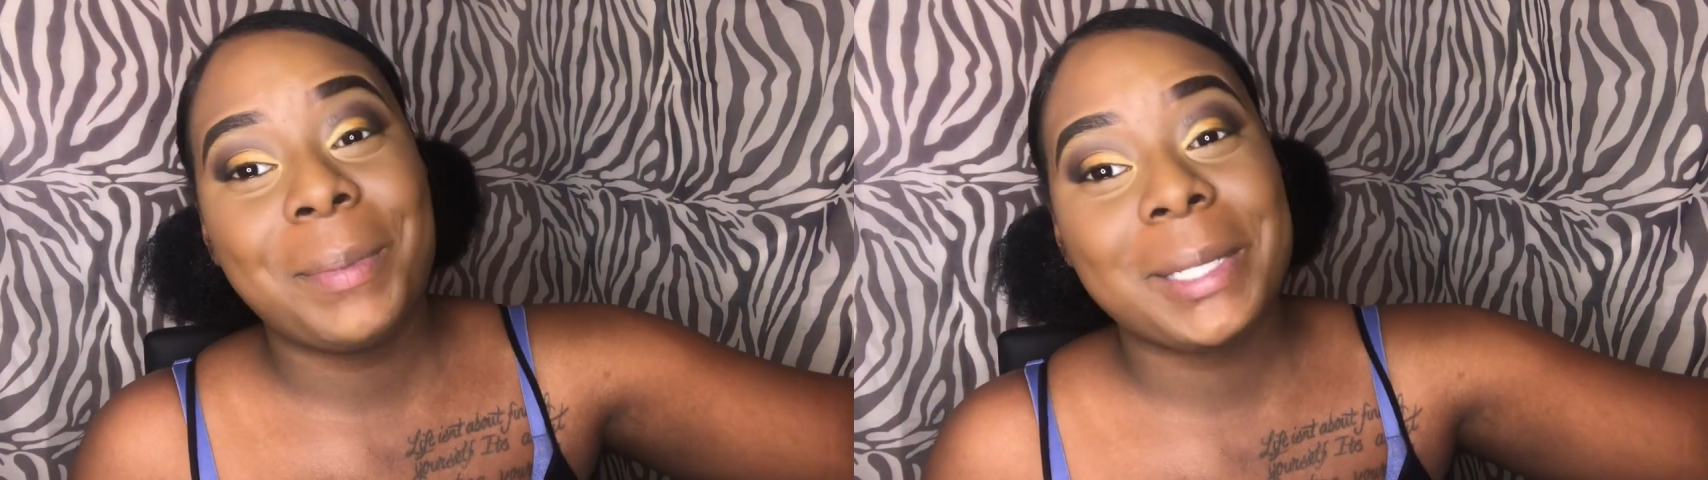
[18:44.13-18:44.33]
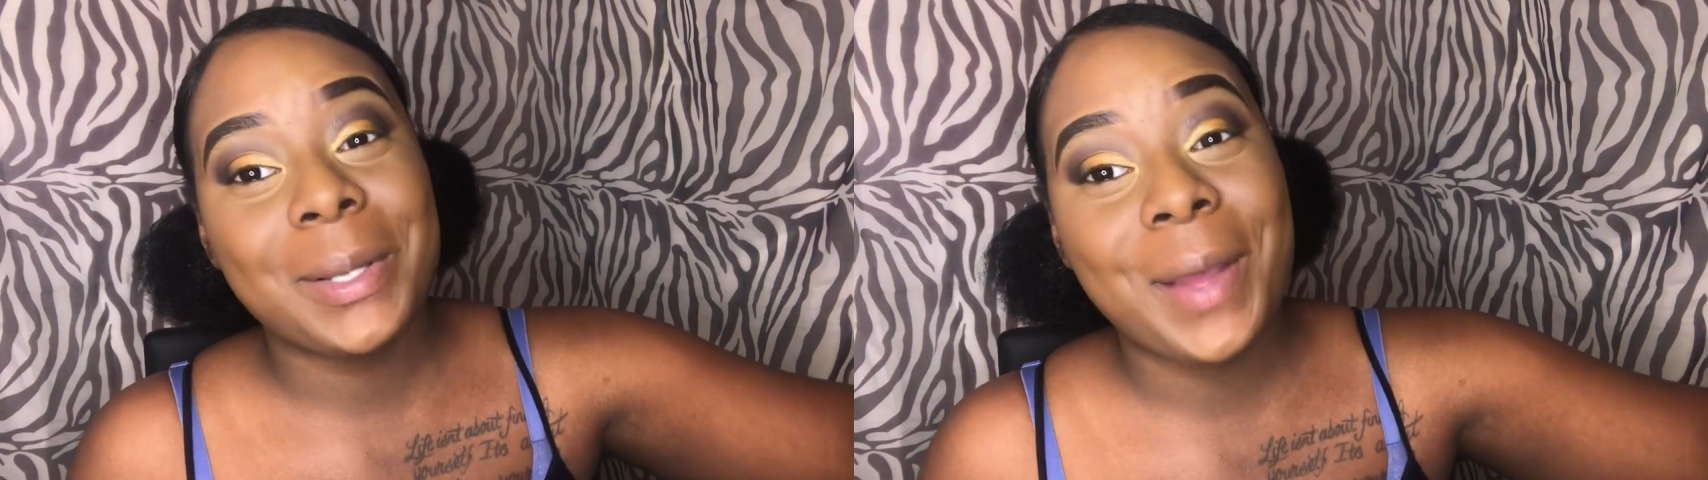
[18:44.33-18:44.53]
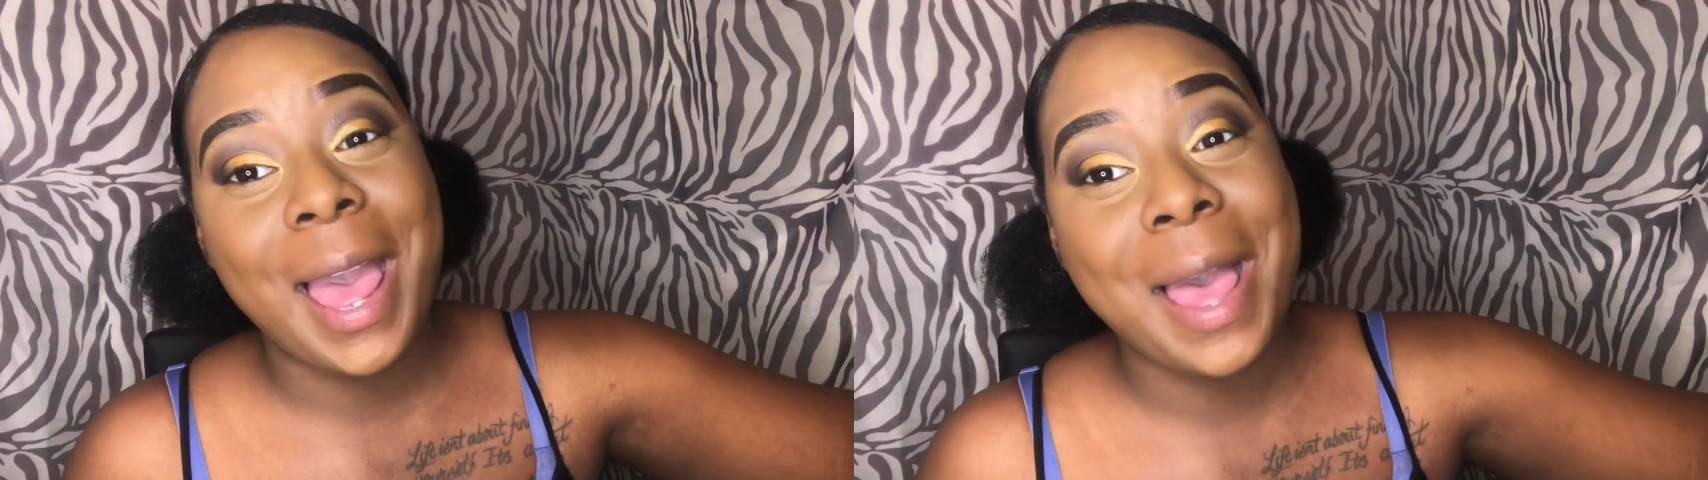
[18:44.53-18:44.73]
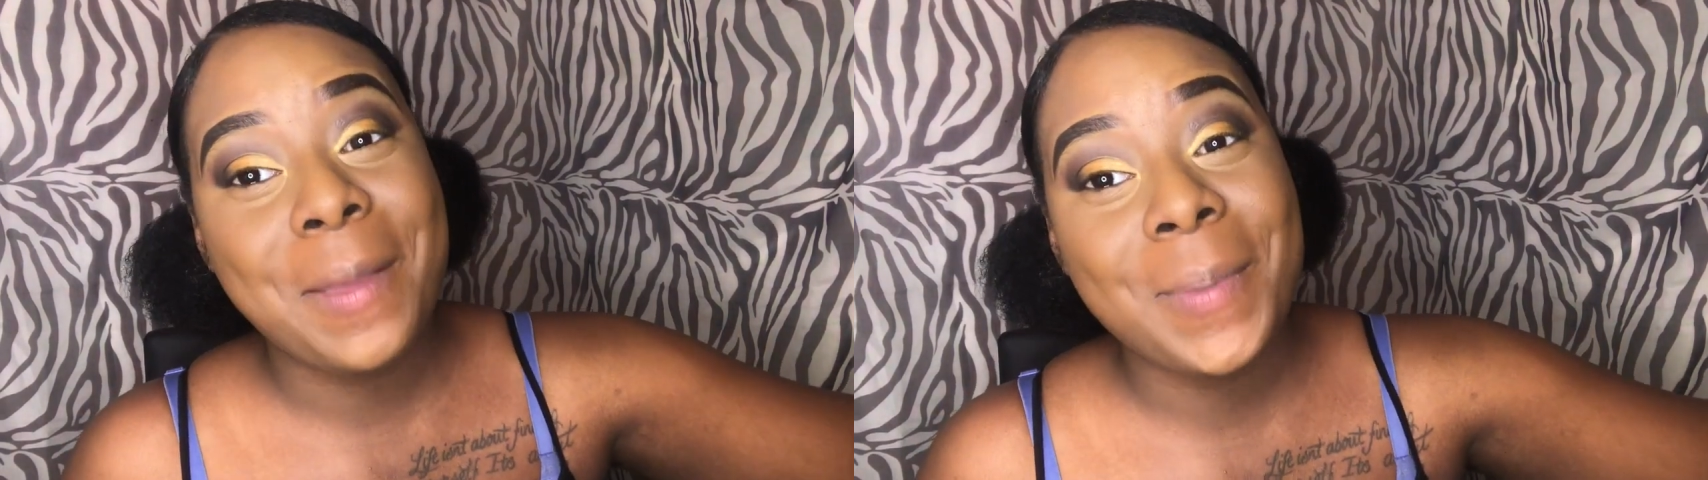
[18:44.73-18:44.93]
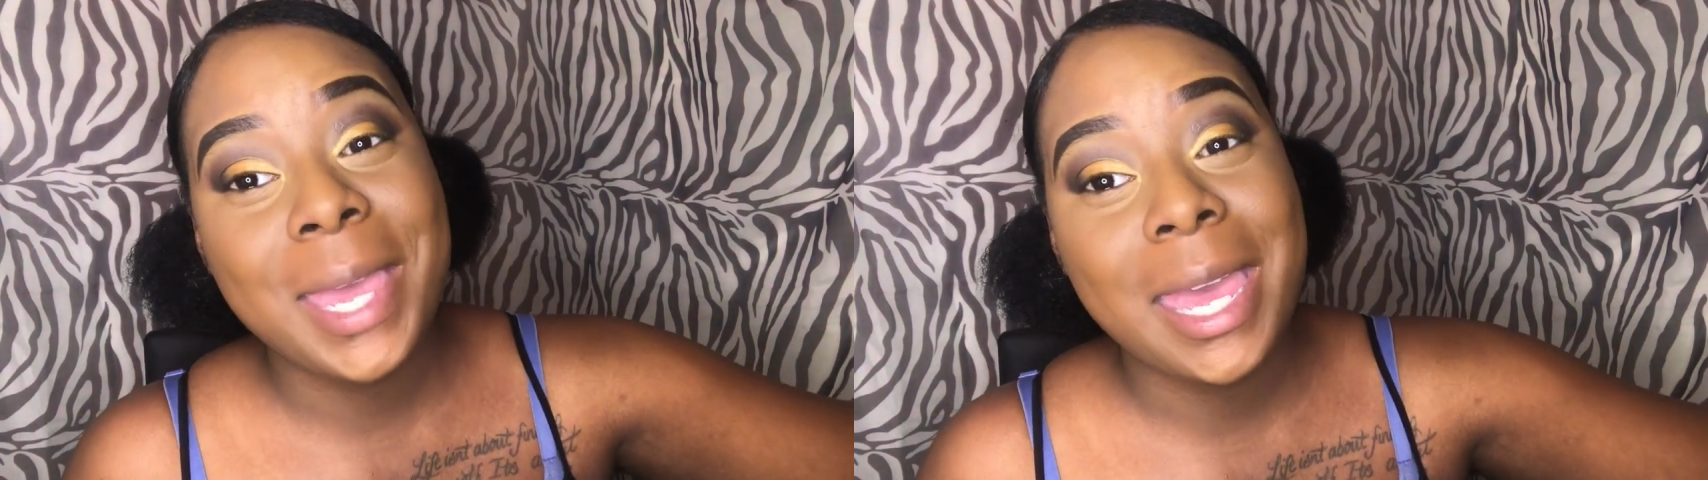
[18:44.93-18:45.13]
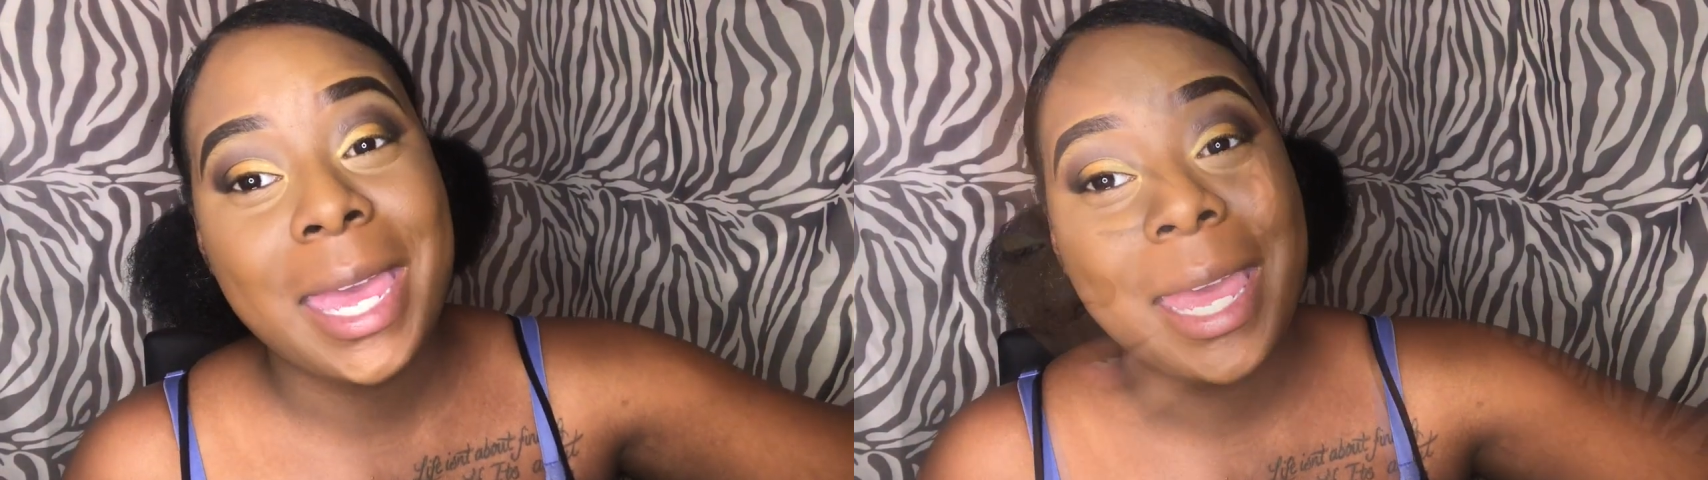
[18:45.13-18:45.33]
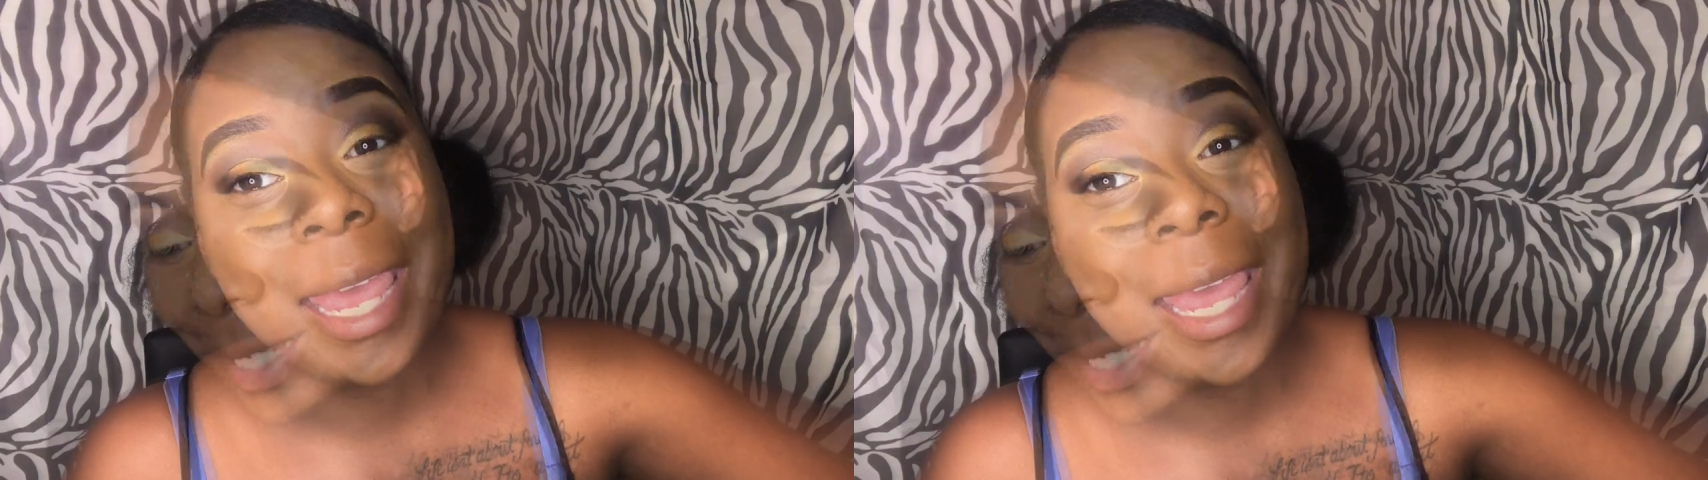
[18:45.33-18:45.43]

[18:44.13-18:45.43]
I'm so happy.